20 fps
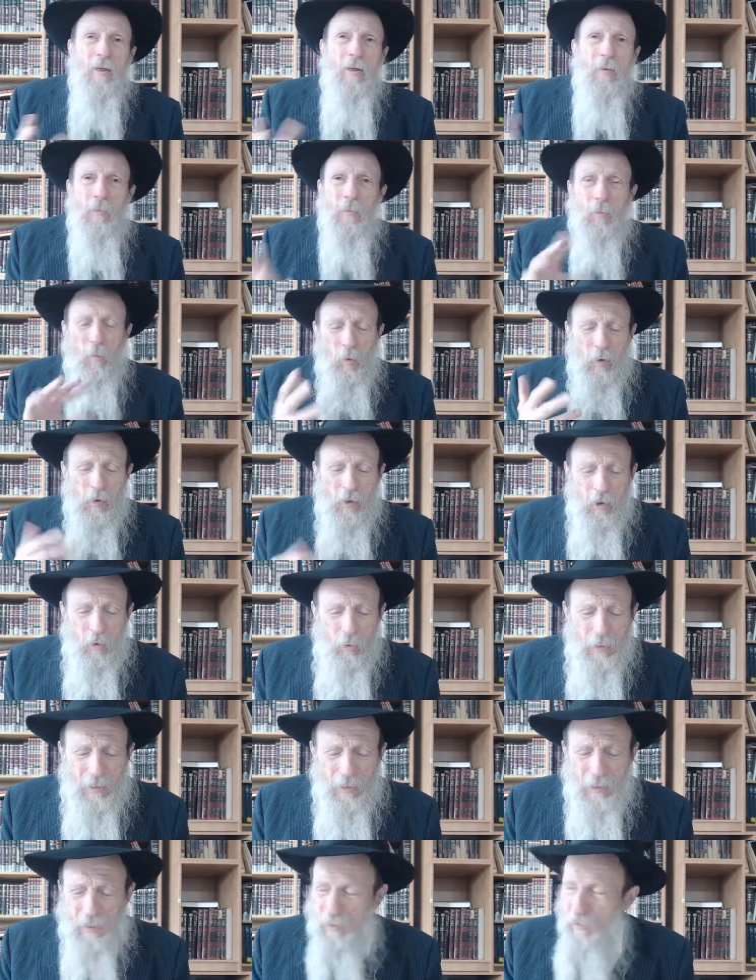What's
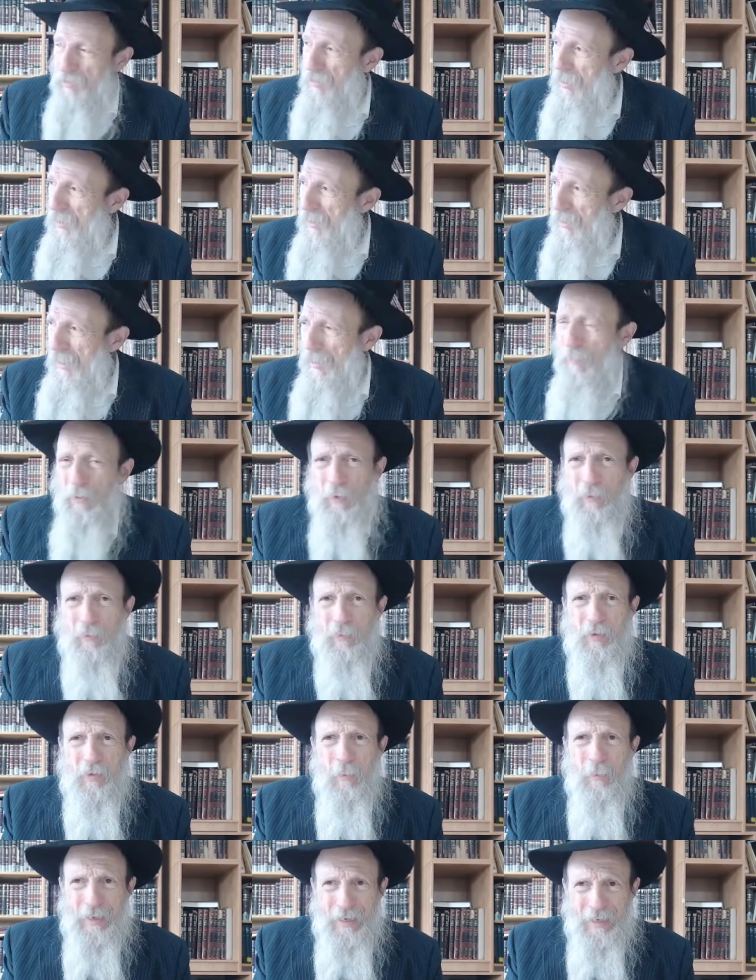going on here? Did Abraham
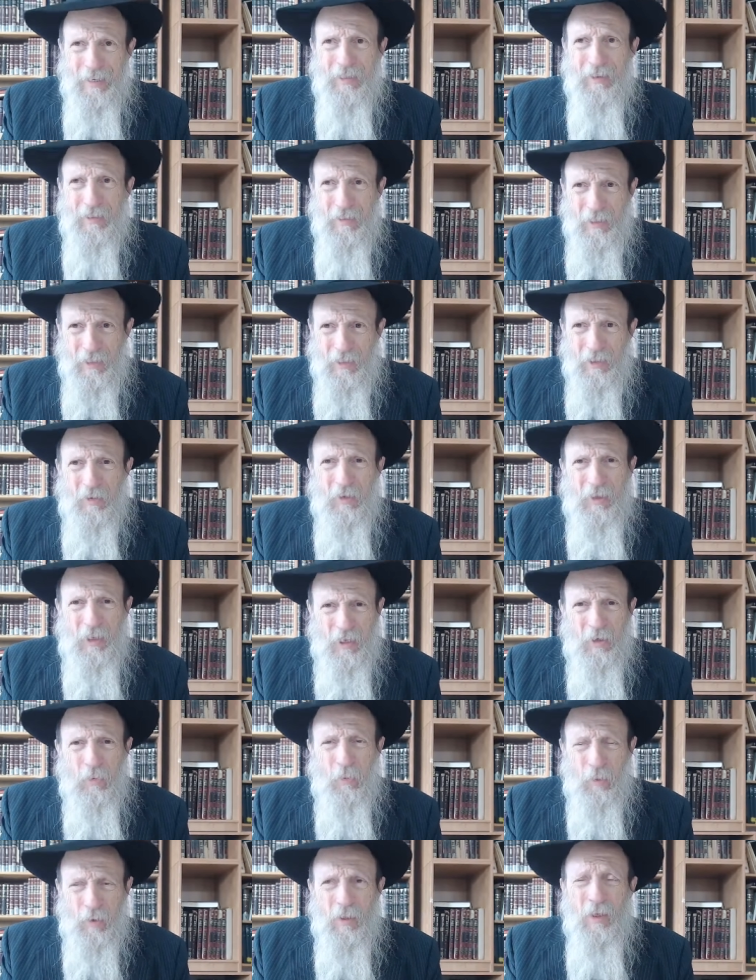demand? Did it, did
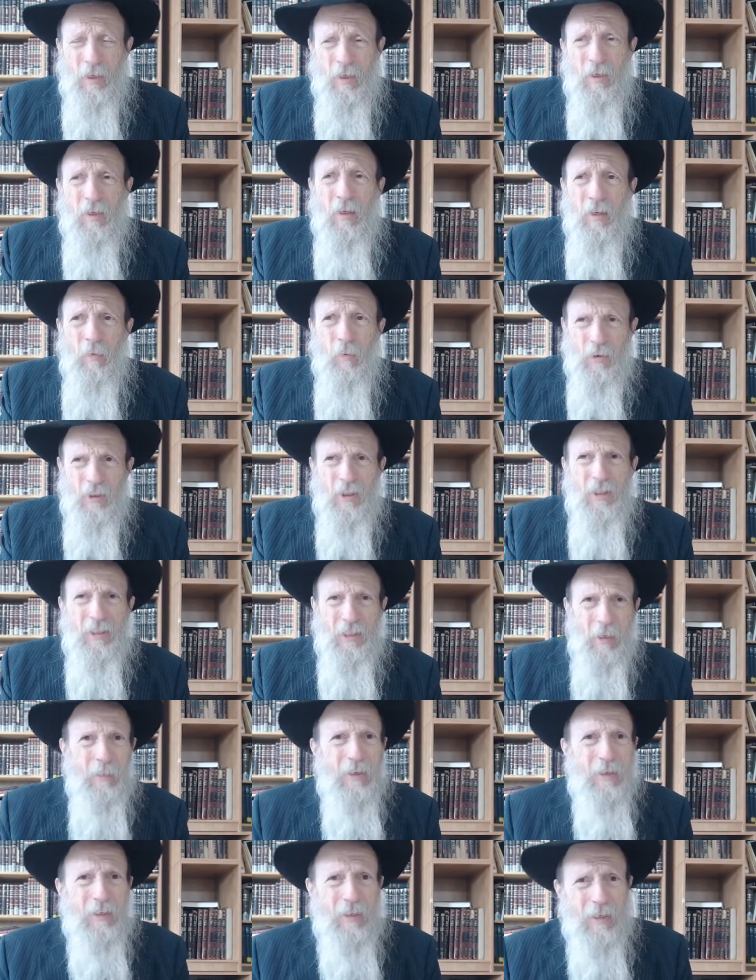he really? Was it
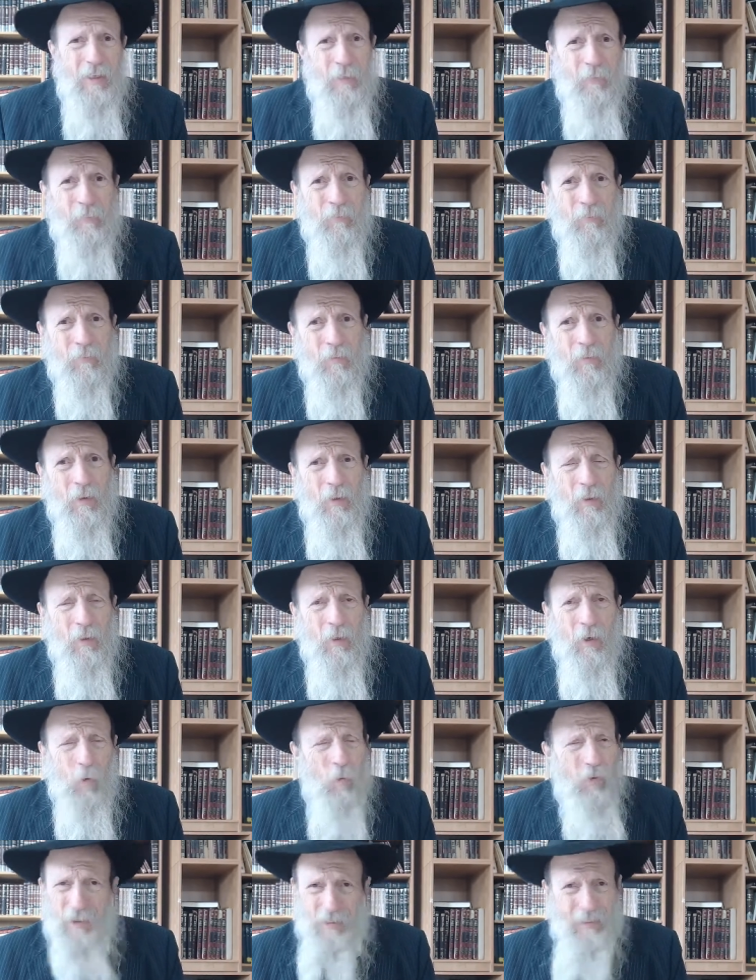coming to him,
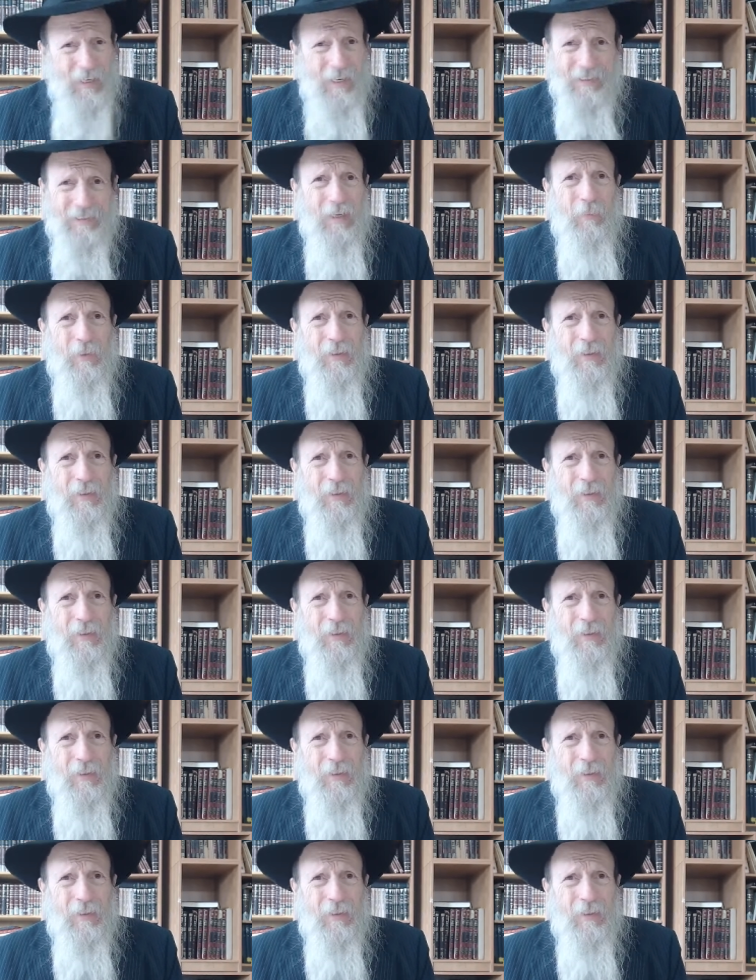or was it not coming